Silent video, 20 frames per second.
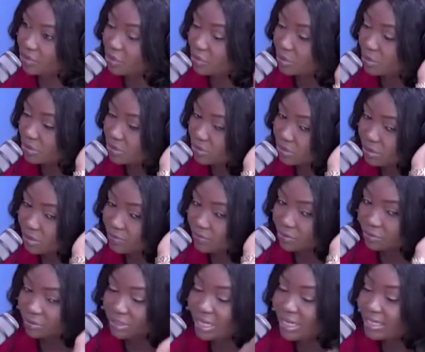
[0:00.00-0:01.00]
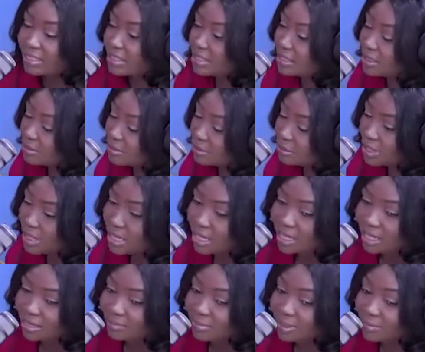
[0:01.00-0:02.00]
You know what to do if you'd like to
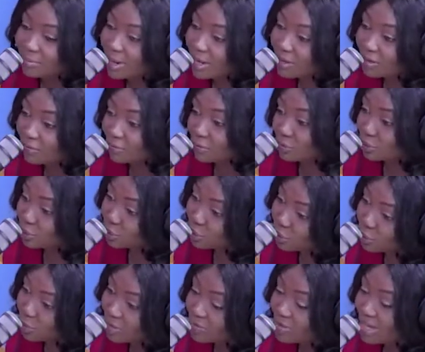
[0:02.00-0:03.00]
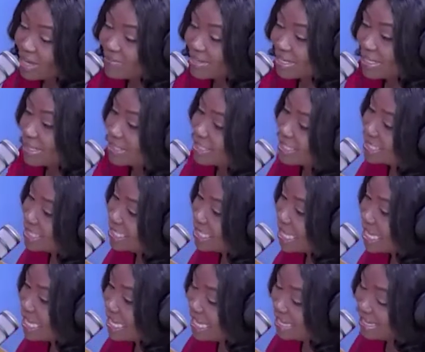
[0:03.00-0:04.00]
be part of the show. If you have anything to
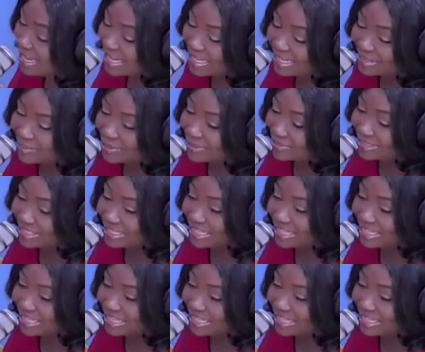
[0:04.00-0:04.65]
say, I guess most